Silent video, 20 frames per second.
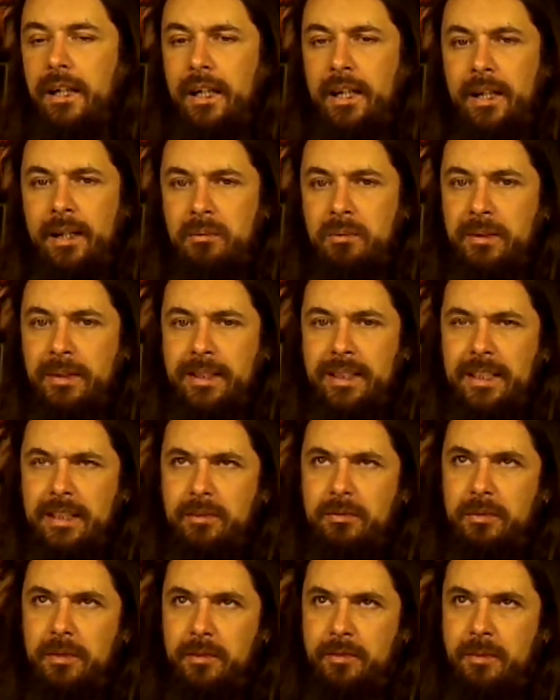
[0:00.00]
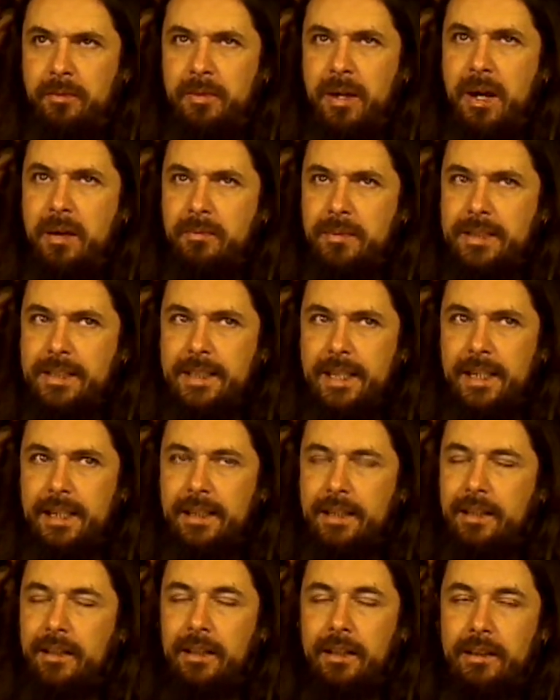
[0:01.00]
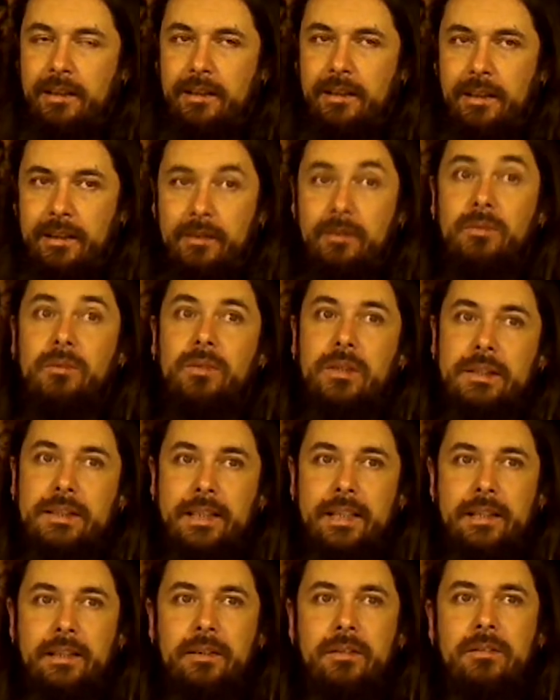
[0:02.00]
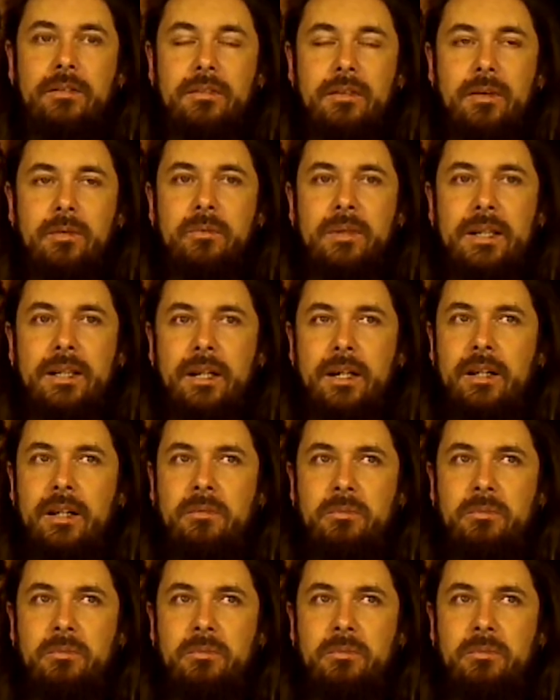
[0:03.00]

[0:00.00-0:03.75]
And I believe, if I'm not mistaken, and, and once again, don't quote me,